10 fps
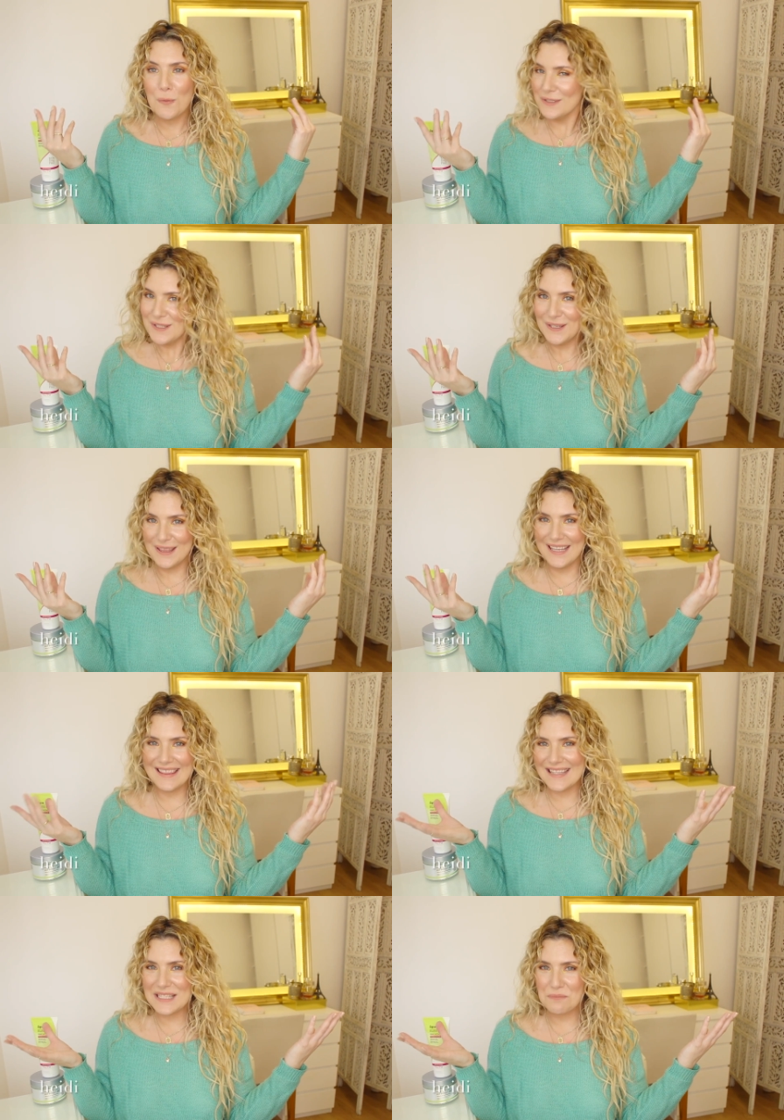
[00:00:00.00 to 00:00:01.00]
what do you
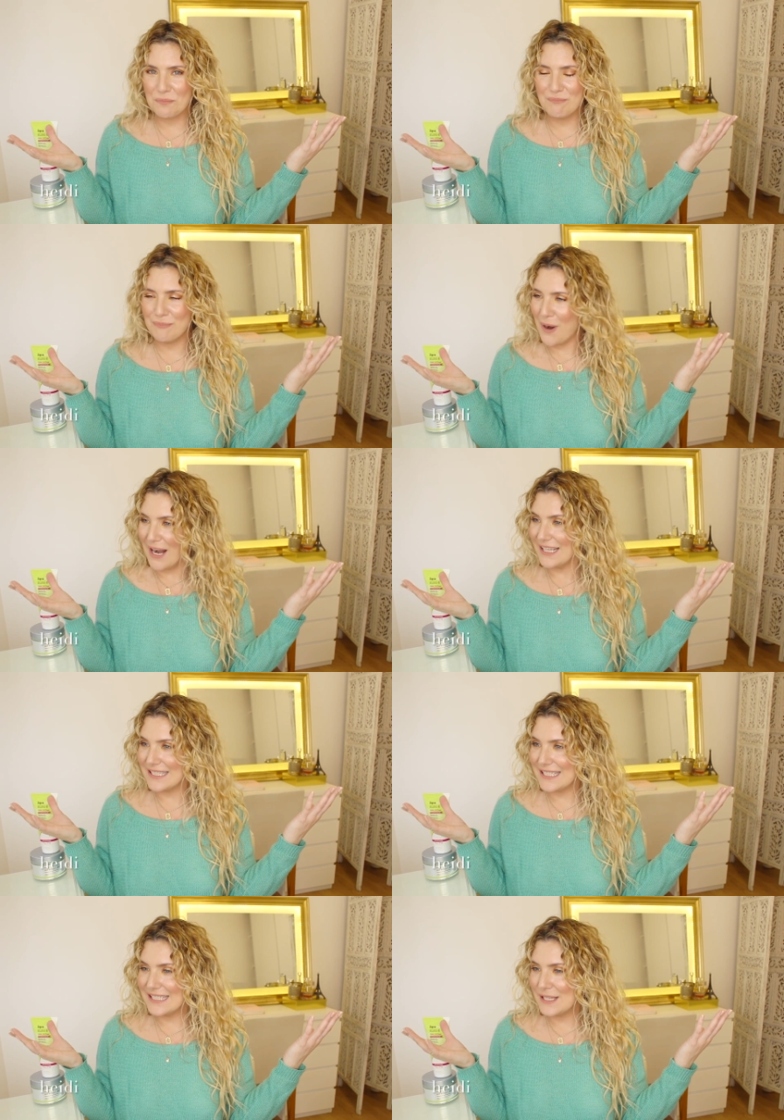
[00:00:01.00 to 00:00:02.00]
think this
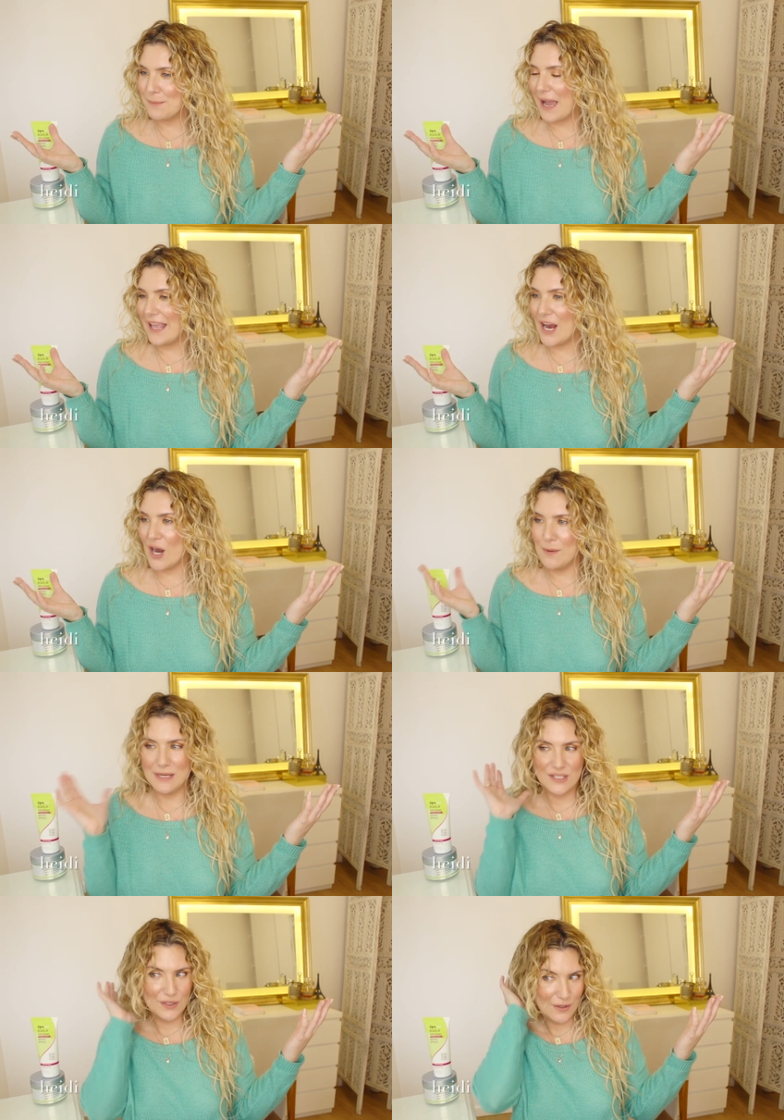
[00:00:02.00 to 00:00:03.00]
product did to my hair? I
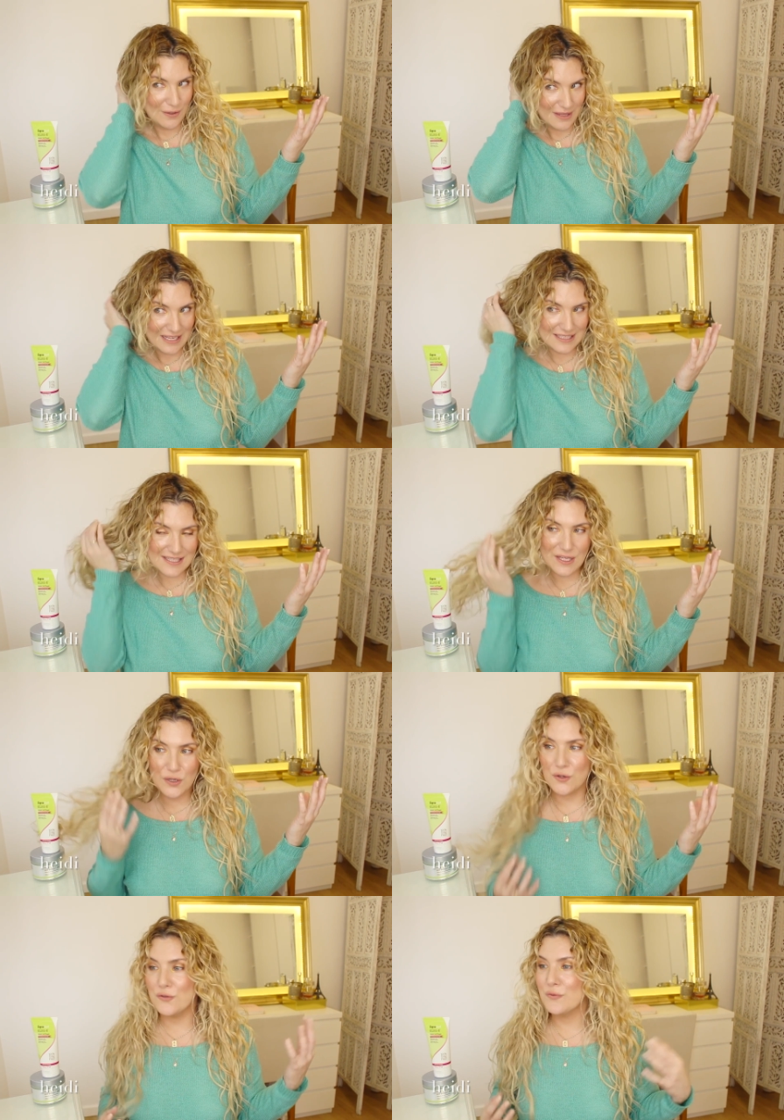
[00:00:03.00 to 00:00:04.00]
mean, do you think this is
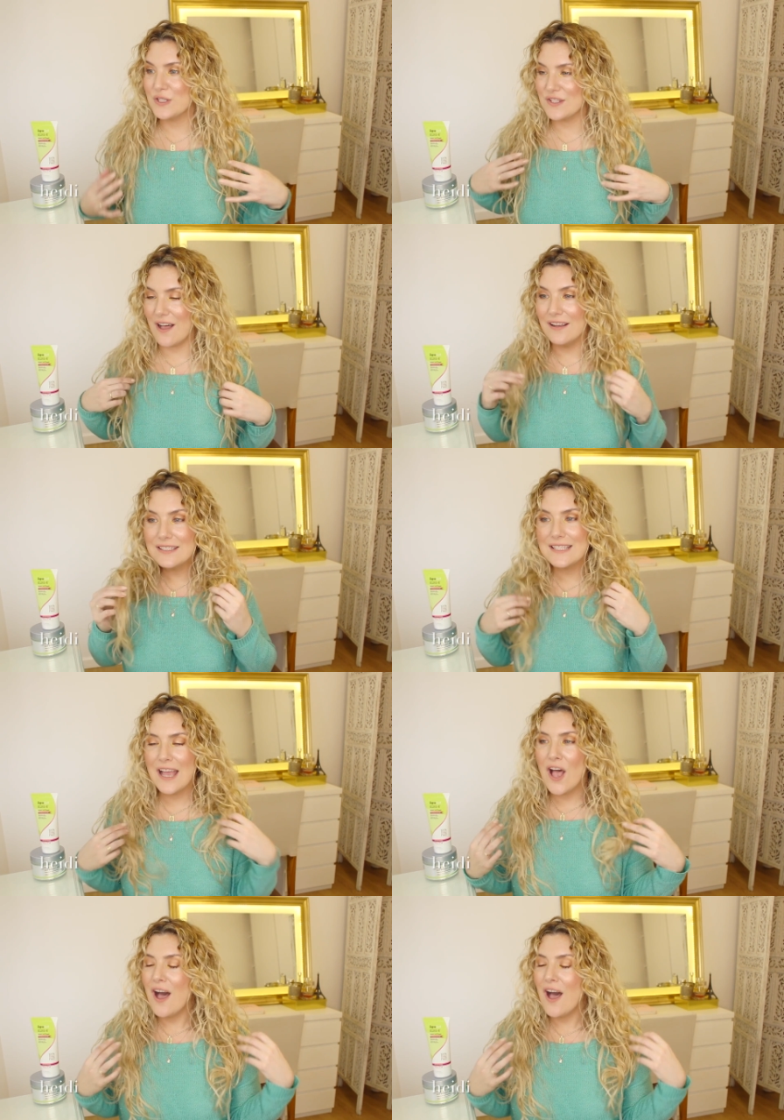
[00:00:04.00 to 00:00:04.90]
a good result?